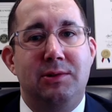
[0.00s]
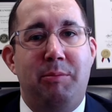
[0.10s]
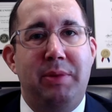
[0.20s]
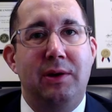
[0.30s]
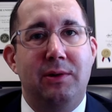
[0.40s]

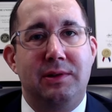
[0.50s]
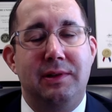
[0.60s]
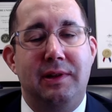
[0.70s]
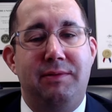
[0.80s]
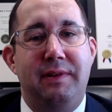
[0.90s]
appeal
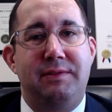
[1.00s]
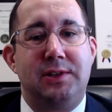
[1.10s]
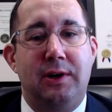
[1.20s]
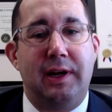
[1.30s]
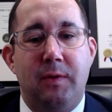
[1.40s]
to the Fifth
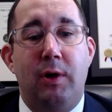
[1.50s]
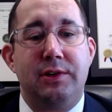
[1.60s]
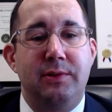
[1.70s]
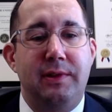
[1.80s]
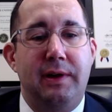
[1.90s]
Circuit or
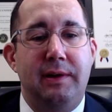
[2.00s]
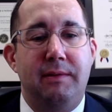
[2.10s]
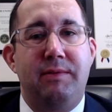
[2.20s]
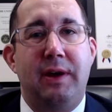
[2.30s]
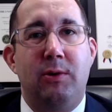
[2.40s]
to the
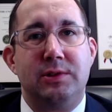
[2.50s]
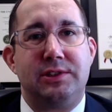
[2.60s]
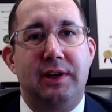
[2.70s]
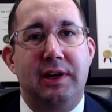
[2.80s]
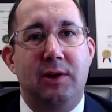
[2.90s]
Federal
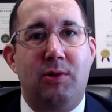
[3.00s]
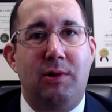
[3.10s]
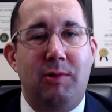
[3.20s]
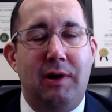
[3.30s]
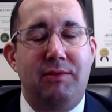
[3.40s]
Circuit Court,
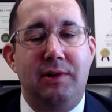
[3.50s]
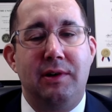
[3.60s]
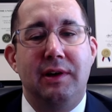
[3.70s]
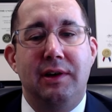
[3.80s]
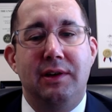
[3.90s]
wherever
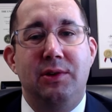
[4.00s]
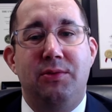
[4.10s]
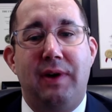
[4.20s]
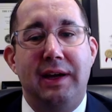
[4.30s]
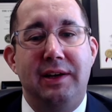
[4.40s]
you
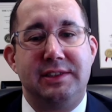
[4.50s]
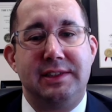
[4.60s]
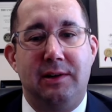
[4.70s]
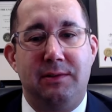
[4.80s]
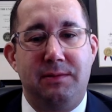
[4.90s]
find
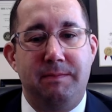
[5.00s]
yourself.